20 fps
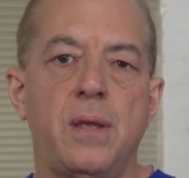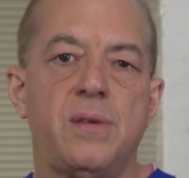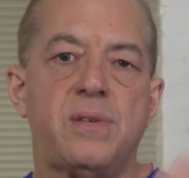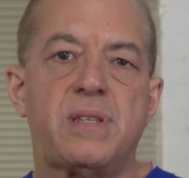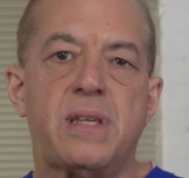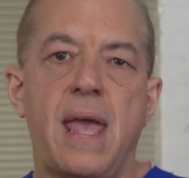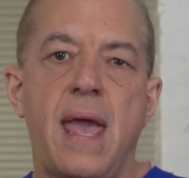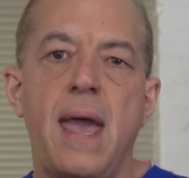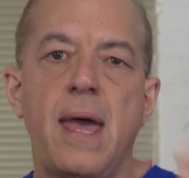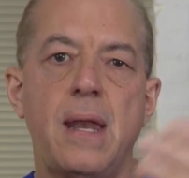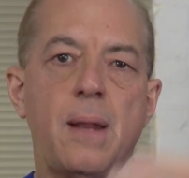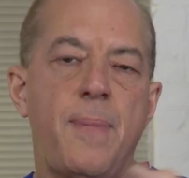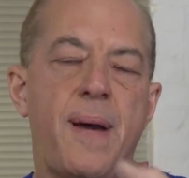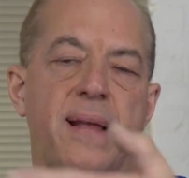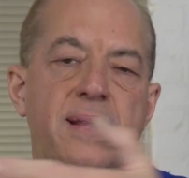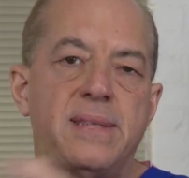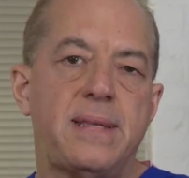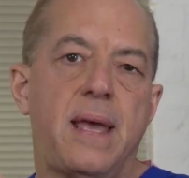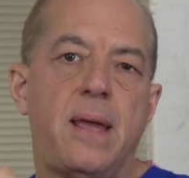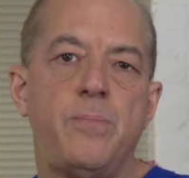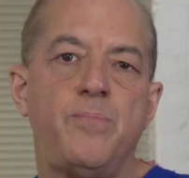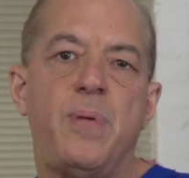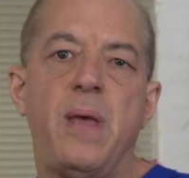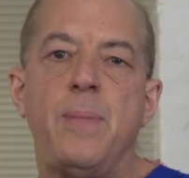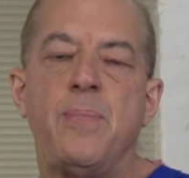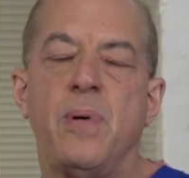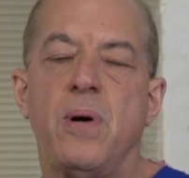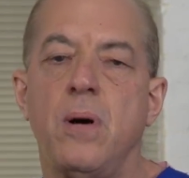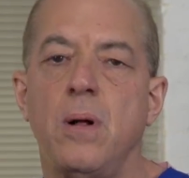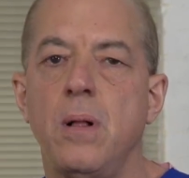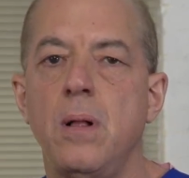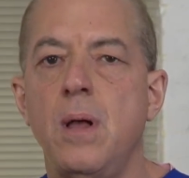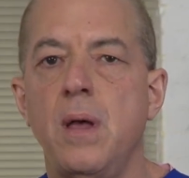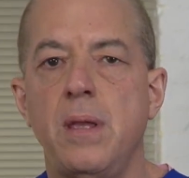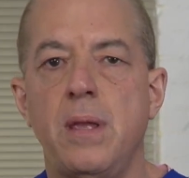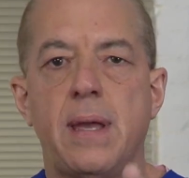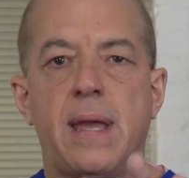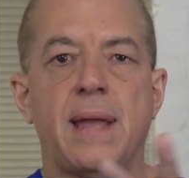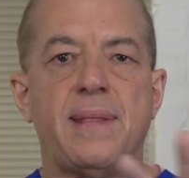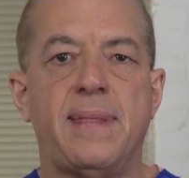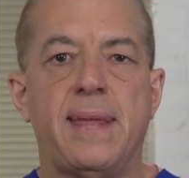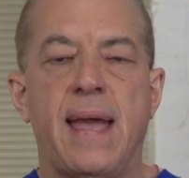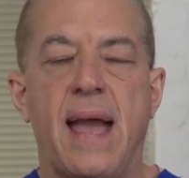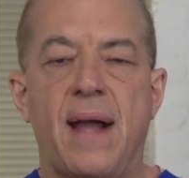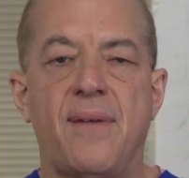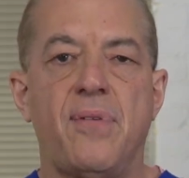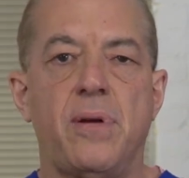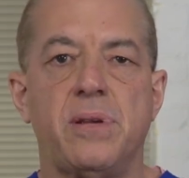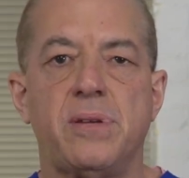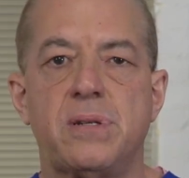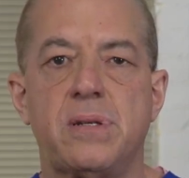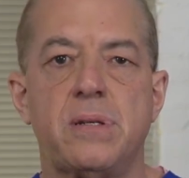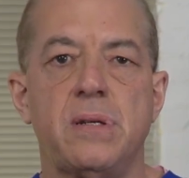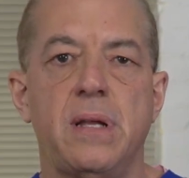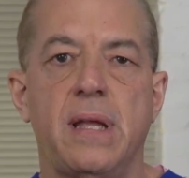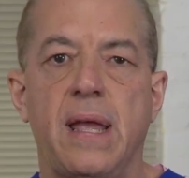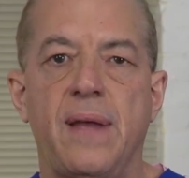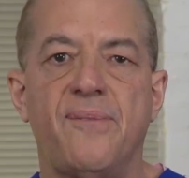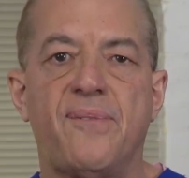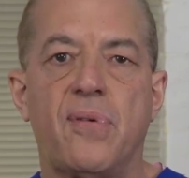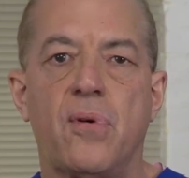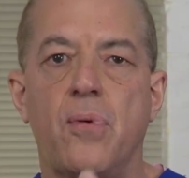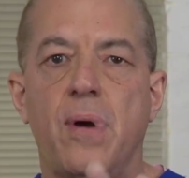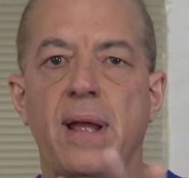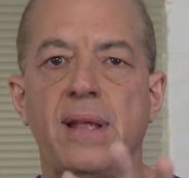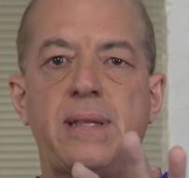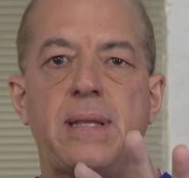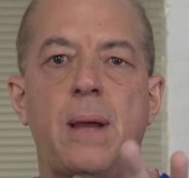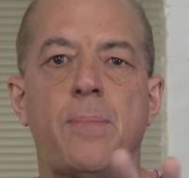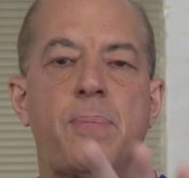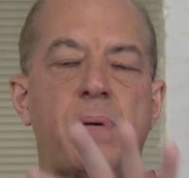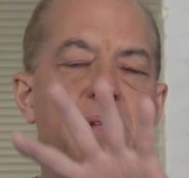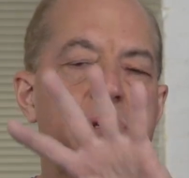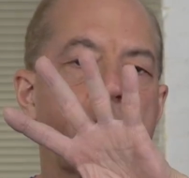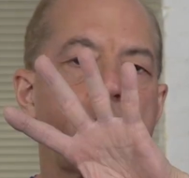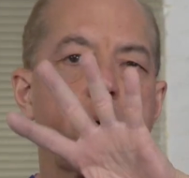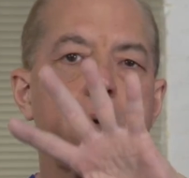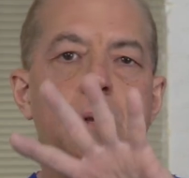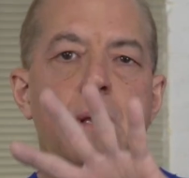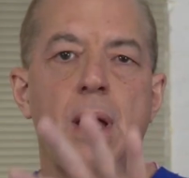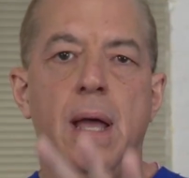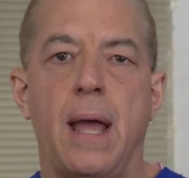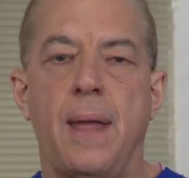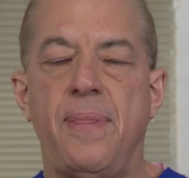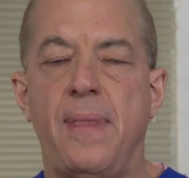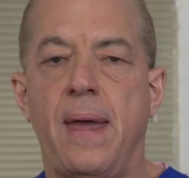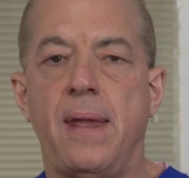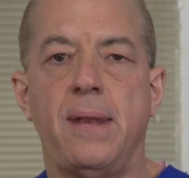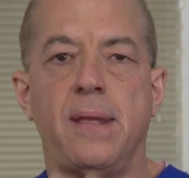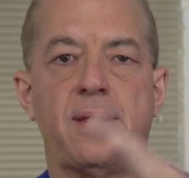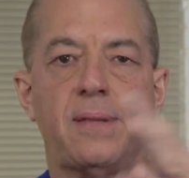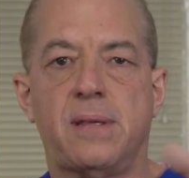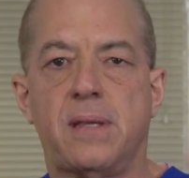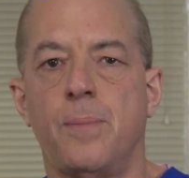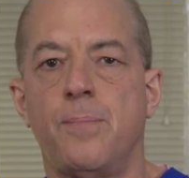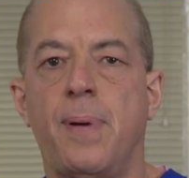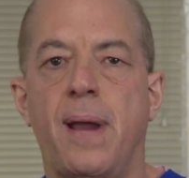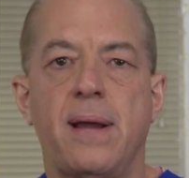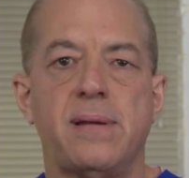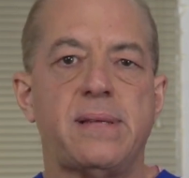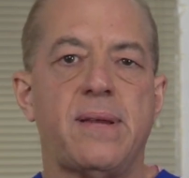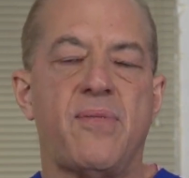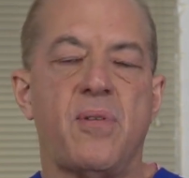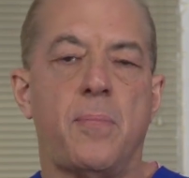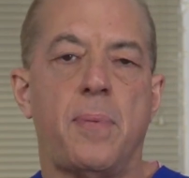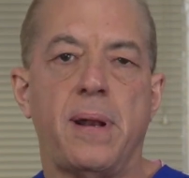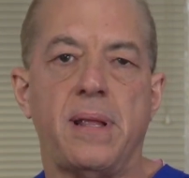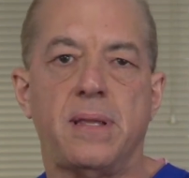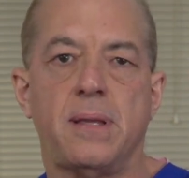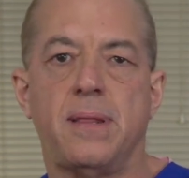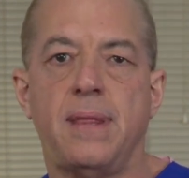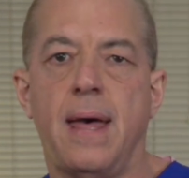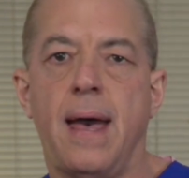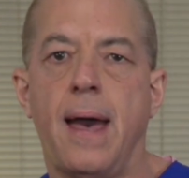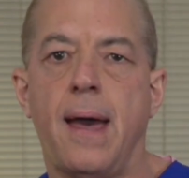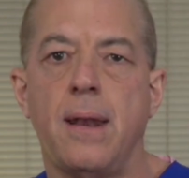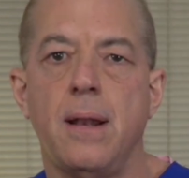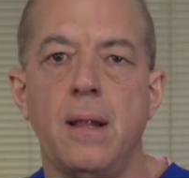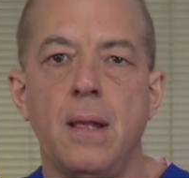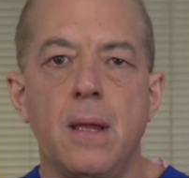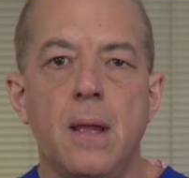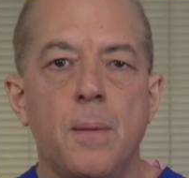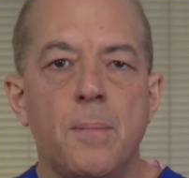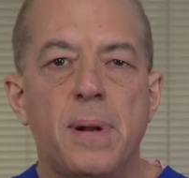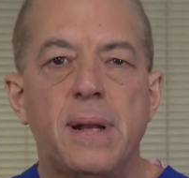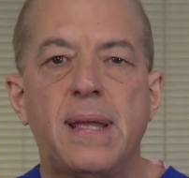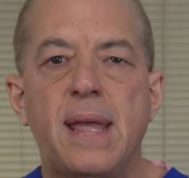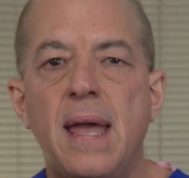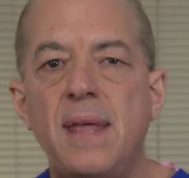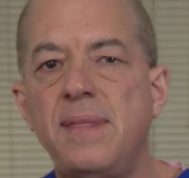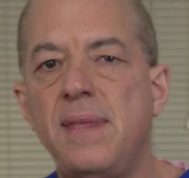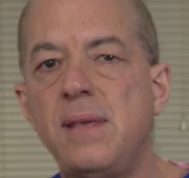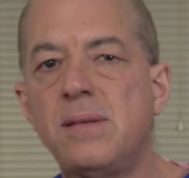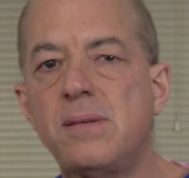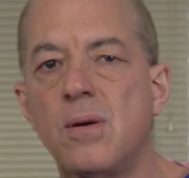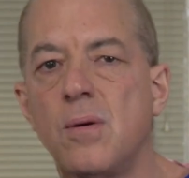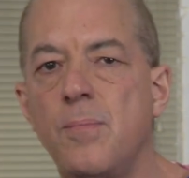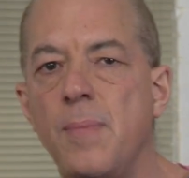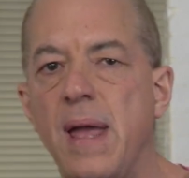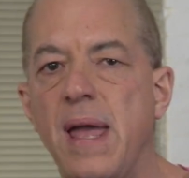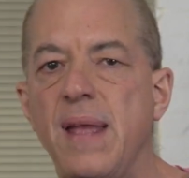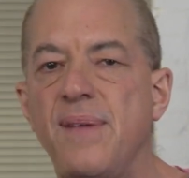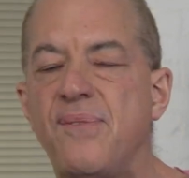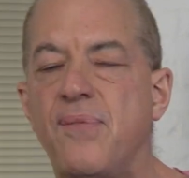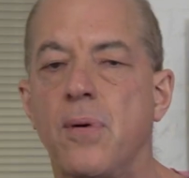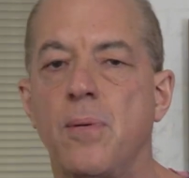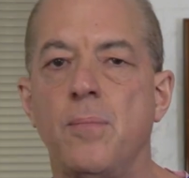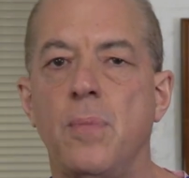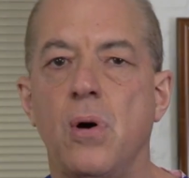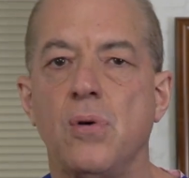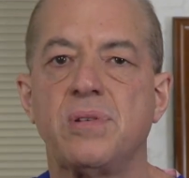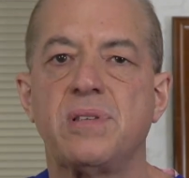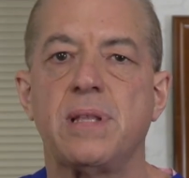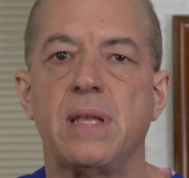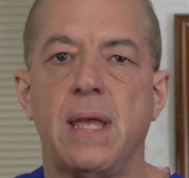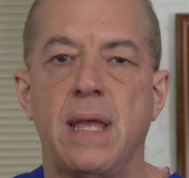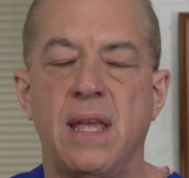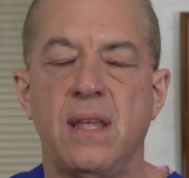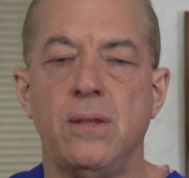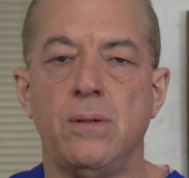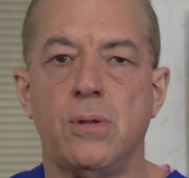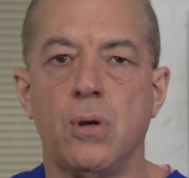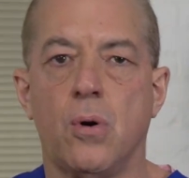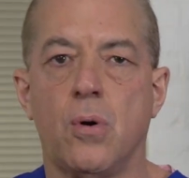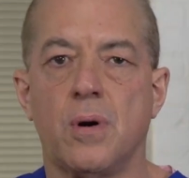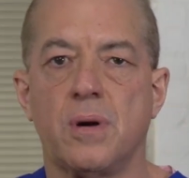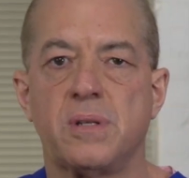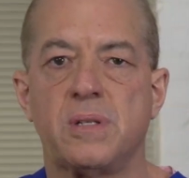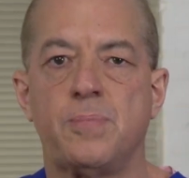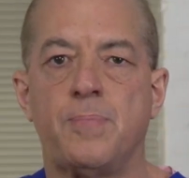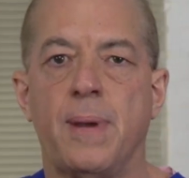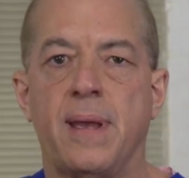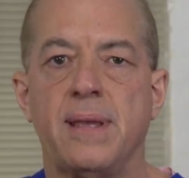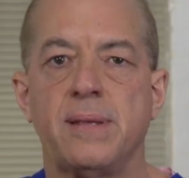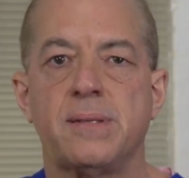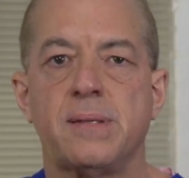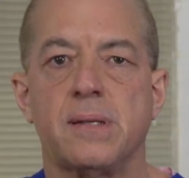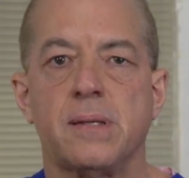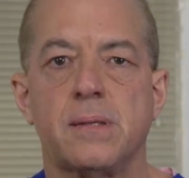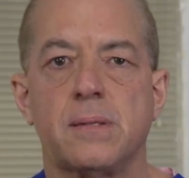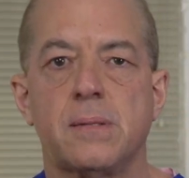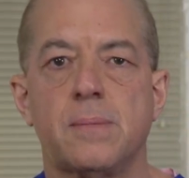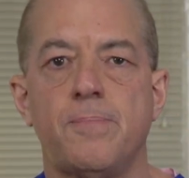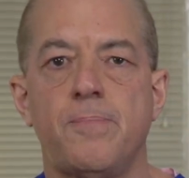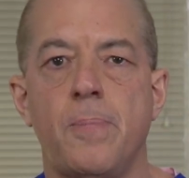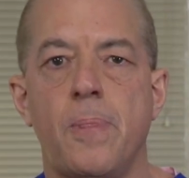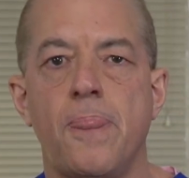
scan about 10 people, you get the average infrared temperature, and then it compares everybody to that. But again, these are made for mostly indoor spaces.